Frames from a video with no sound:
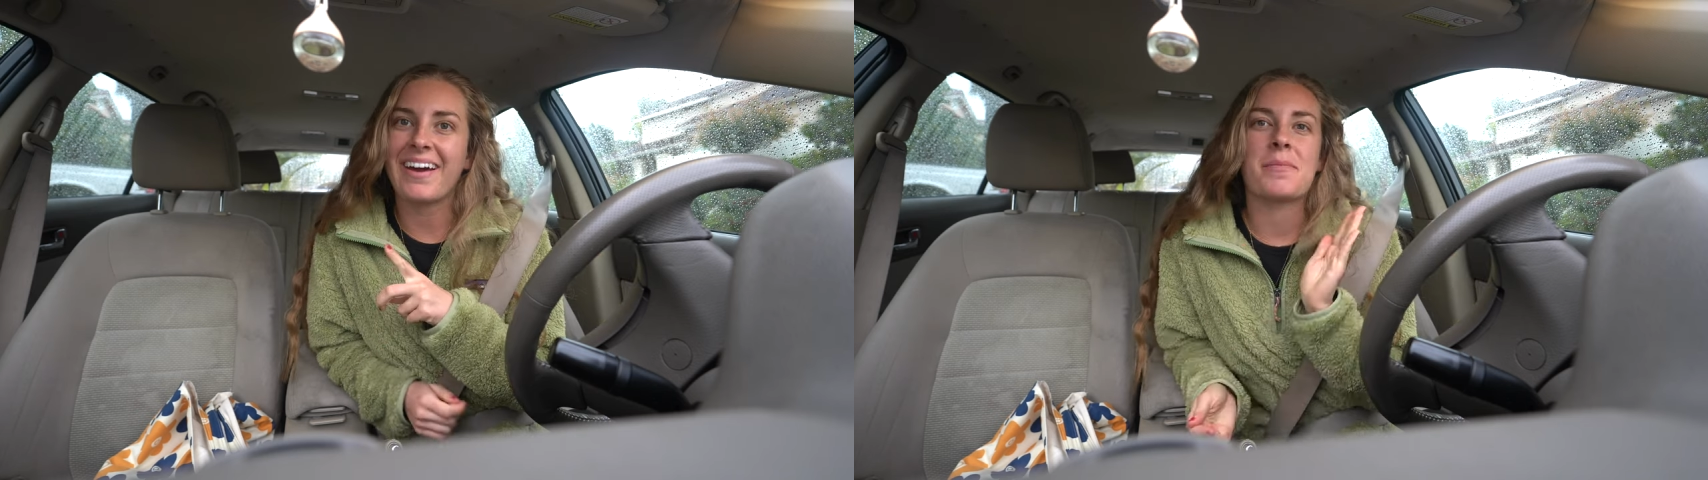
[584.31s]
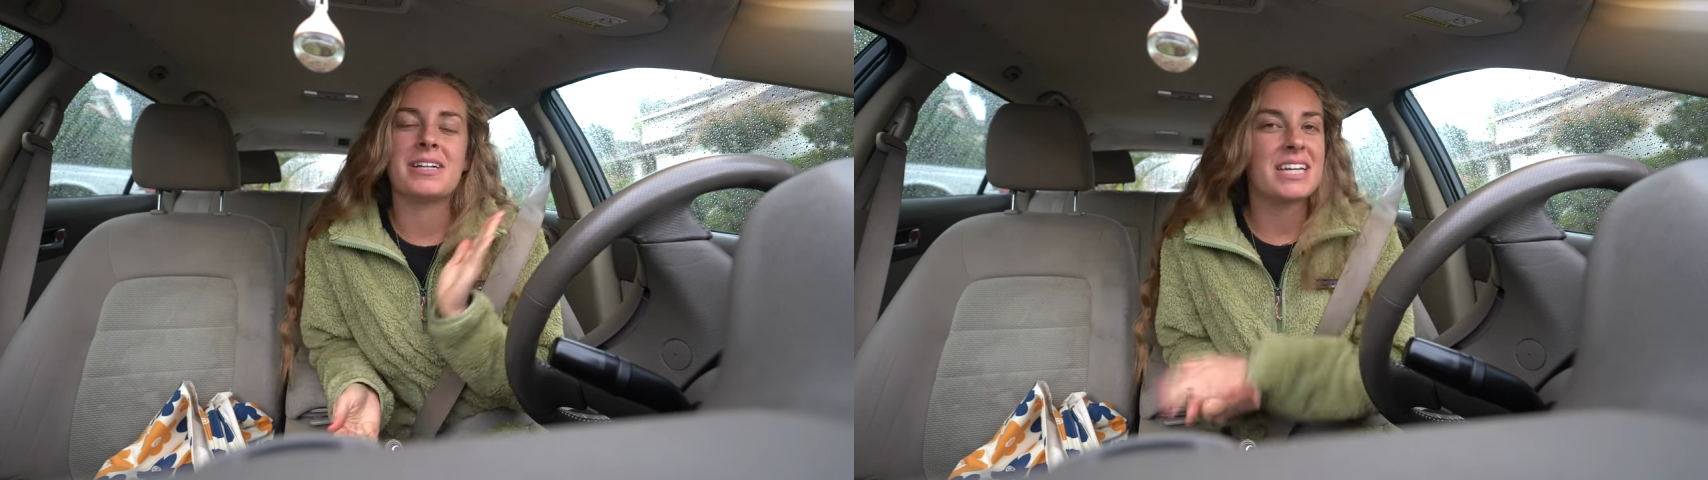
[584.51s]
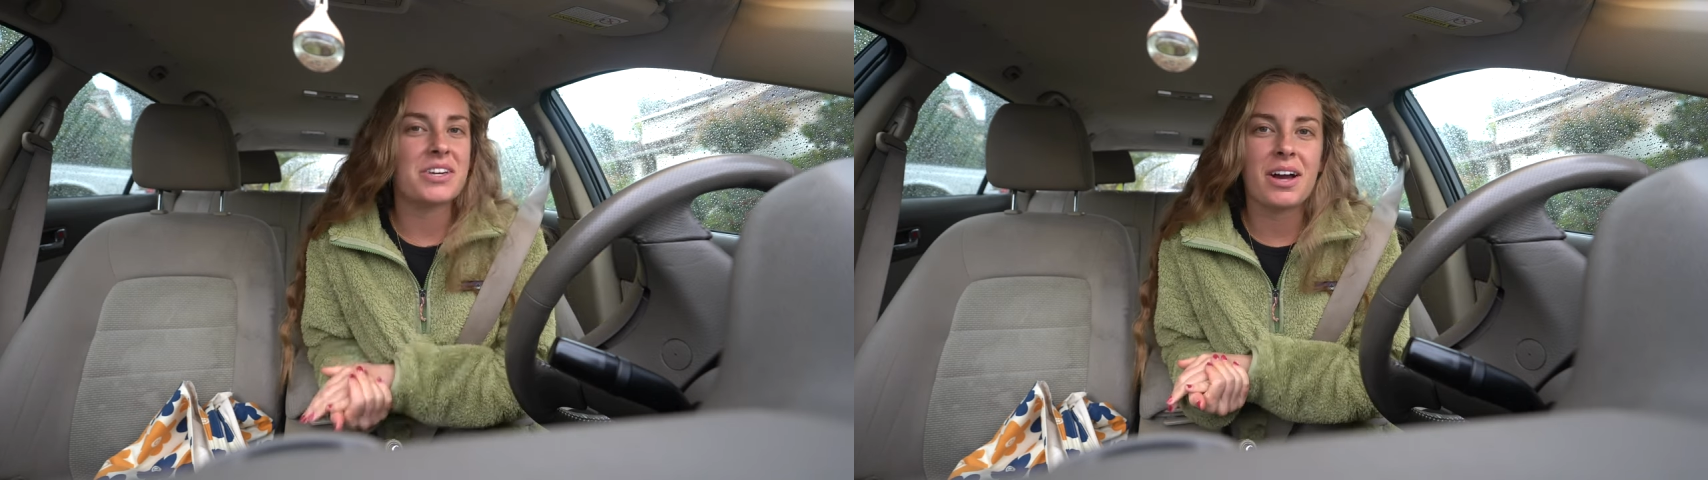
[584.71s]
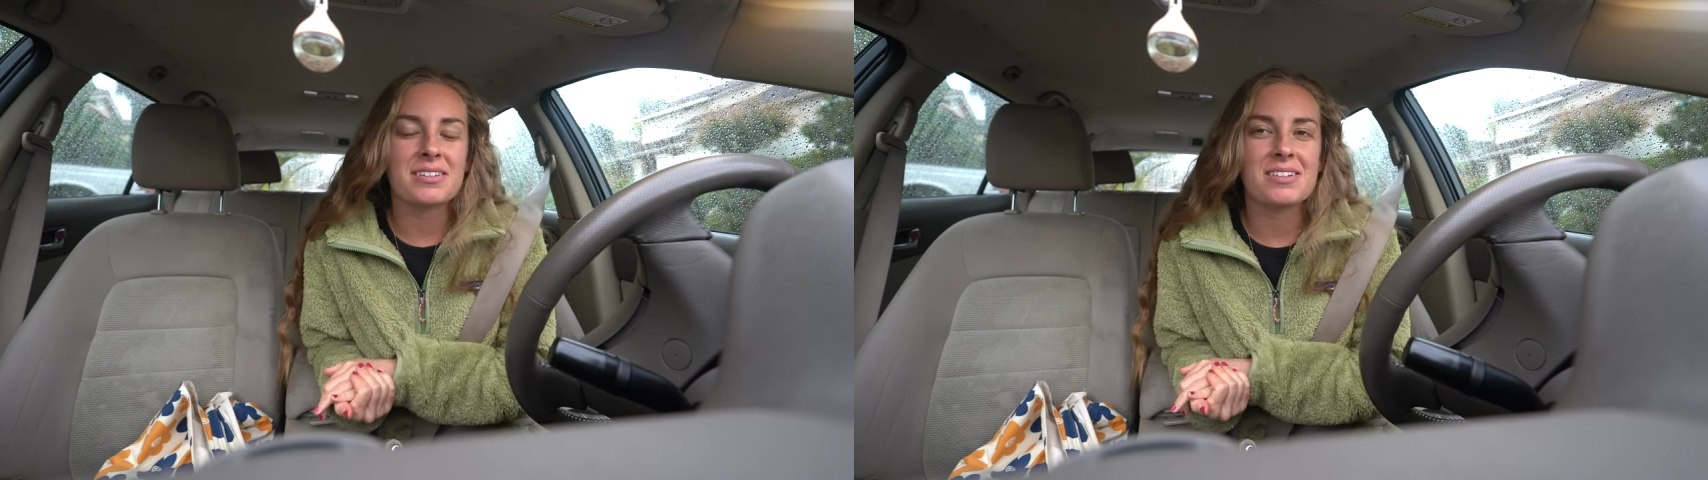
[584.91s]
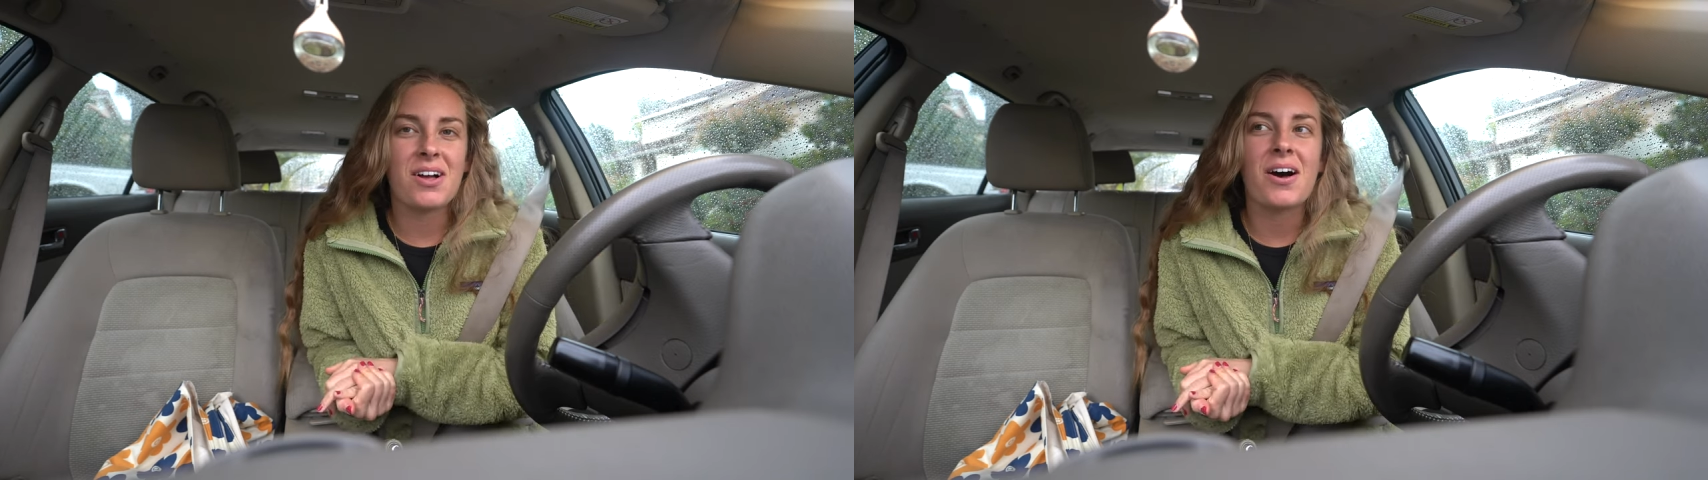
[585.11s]
I'm gonna take you
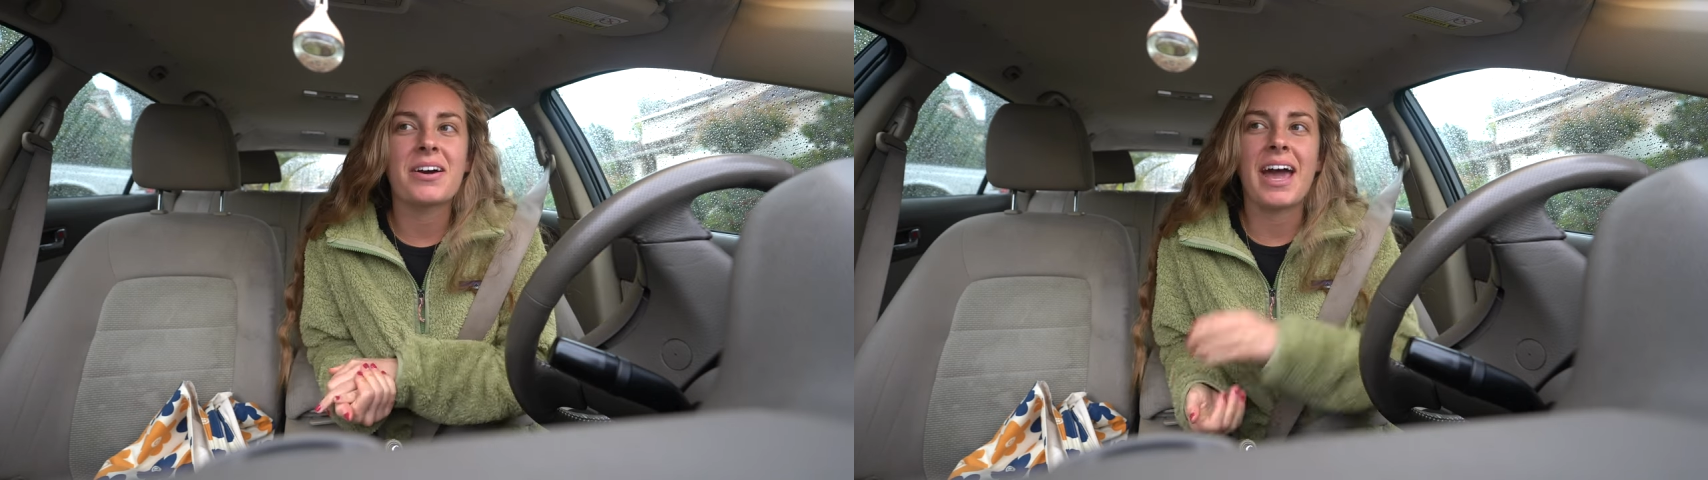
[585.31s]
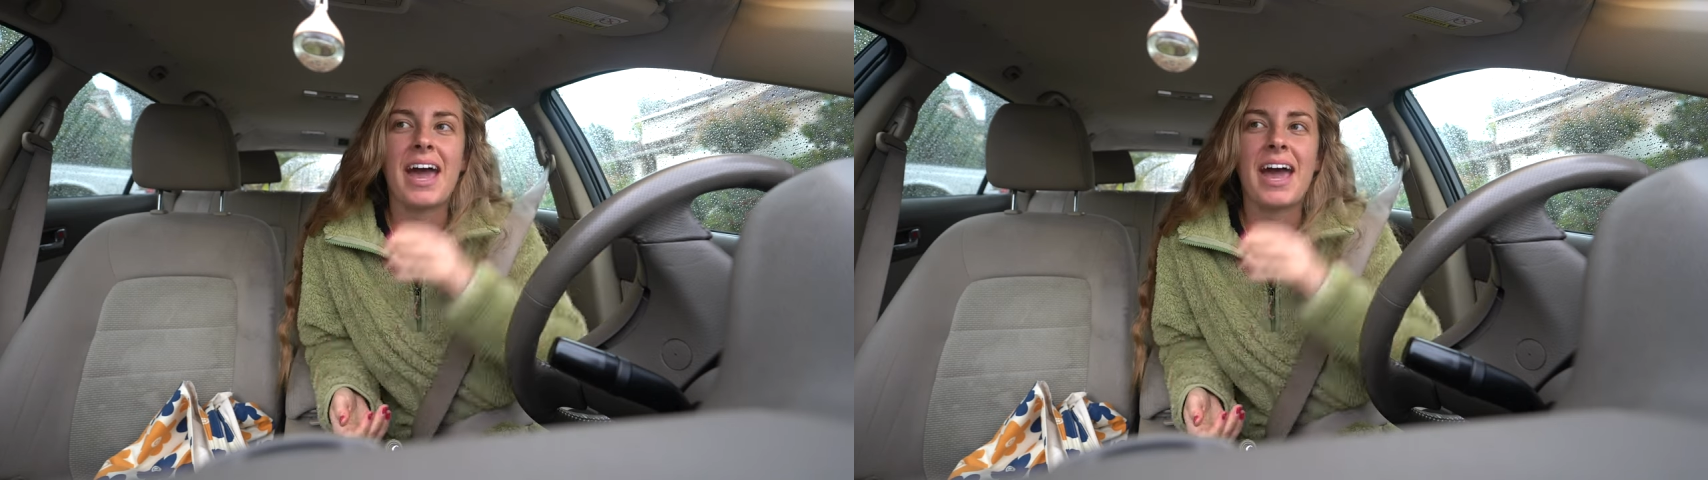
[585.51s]
guys along